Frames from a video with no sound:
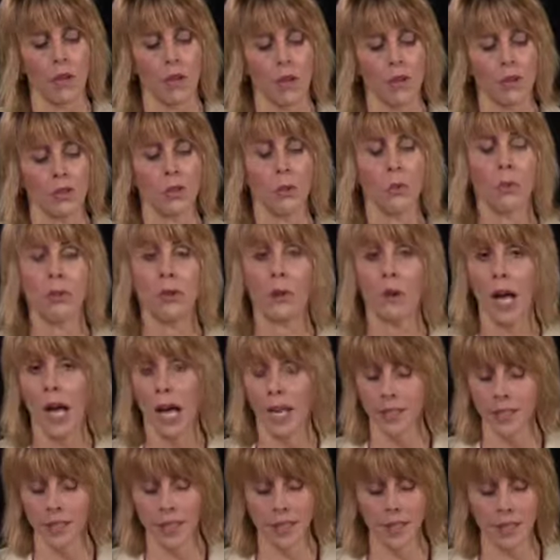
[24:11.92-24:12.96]
So when they're
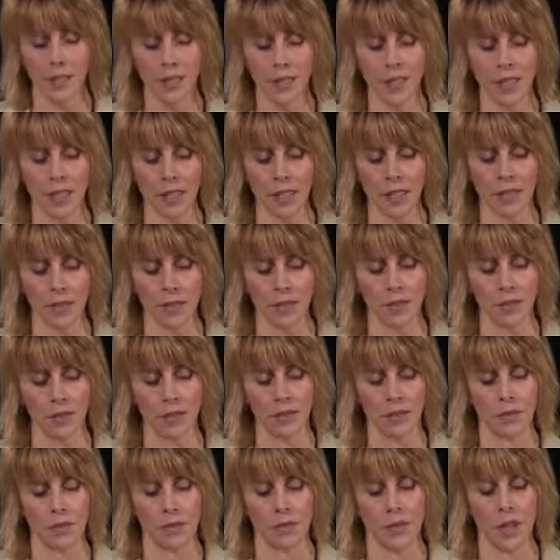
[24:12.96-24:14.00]
acting as a dealer,
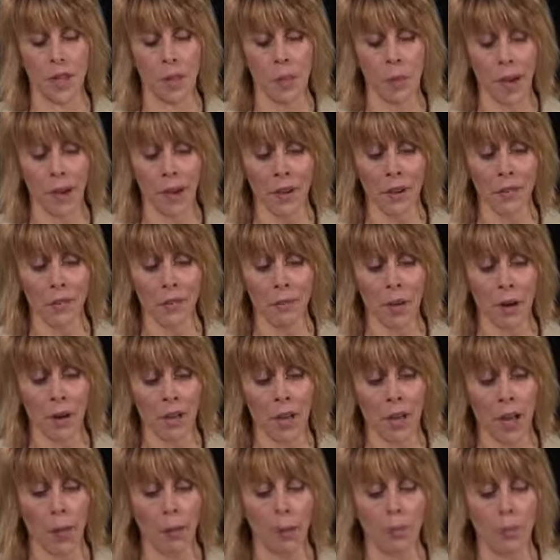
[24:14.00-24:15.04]
the amount of
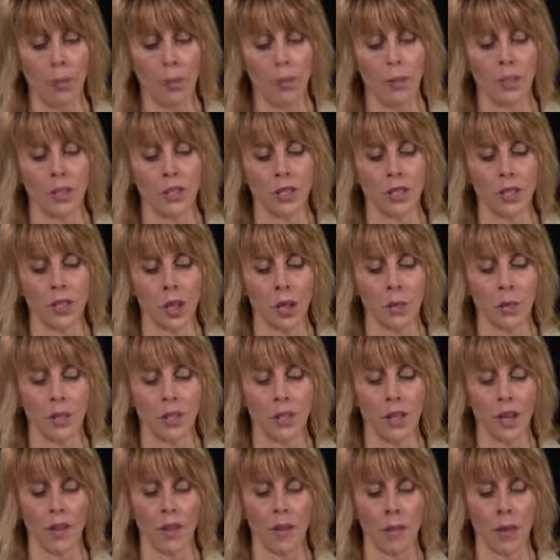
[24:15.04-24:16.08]
markup would be
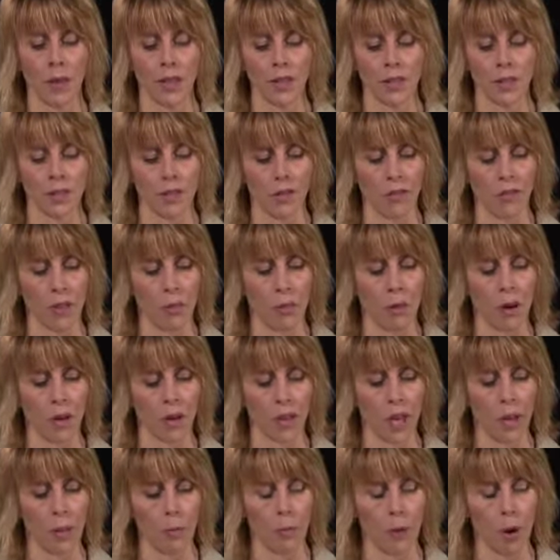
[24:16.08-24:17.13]
determined on the basis of the
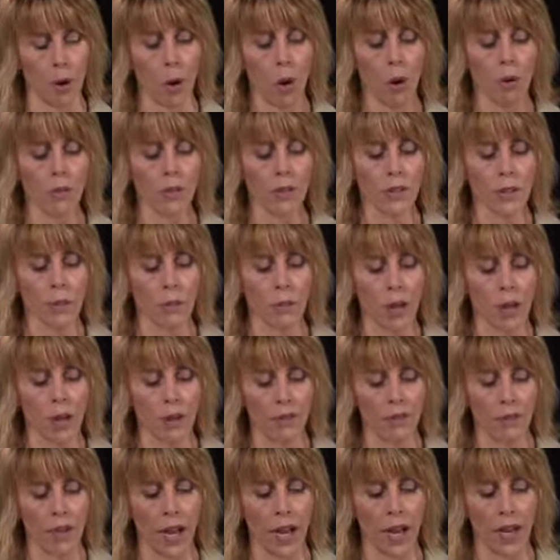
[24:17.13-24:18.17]
markup over the bona
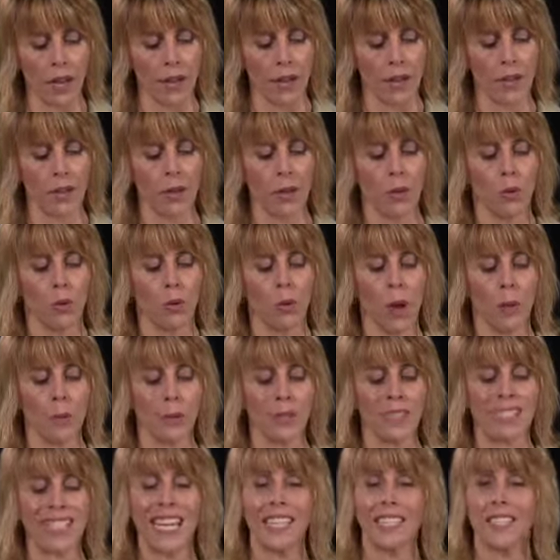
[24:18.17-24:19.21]
fide
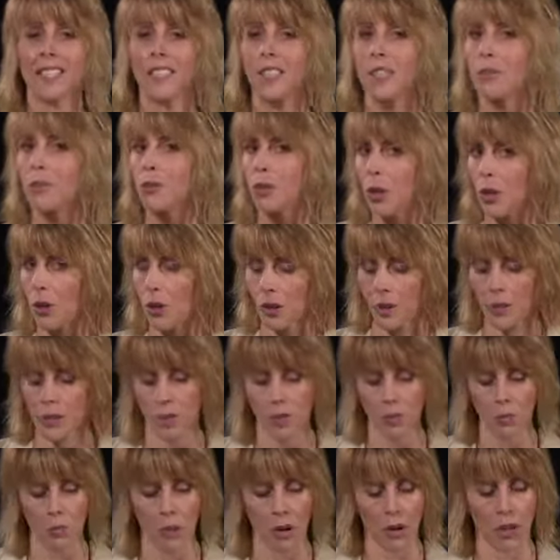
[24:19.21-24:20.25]
representative
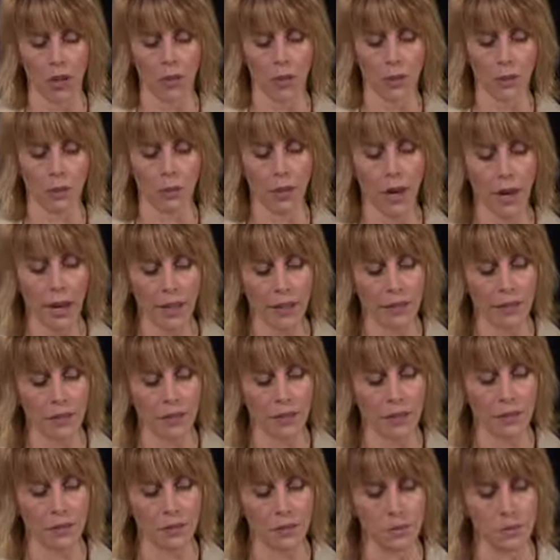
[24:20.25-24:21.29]
current market
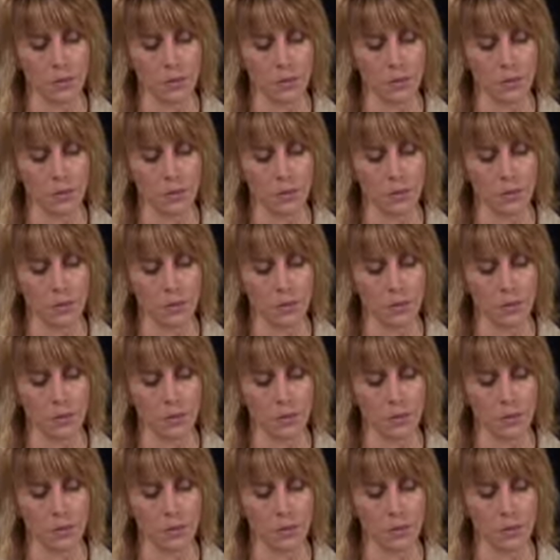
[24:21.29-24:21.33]
price.